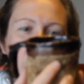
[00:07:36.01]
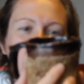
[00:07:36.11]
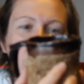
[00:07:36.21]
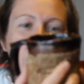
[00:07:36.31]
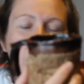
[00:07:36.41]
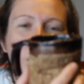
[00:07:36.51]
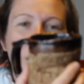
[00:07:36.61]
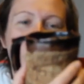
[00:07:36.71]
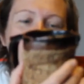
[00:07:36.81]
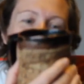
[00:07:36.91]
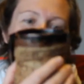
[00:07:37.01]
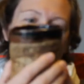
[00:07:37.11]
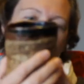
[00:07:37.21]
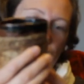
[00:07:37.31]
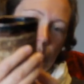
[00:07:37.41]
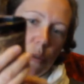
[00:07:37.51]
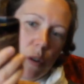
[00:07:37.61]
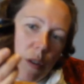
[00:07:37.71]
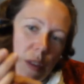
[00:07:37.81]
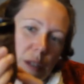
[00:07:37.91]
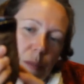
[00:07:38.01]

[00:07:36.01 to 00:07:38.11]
they kind of look like eyes, or this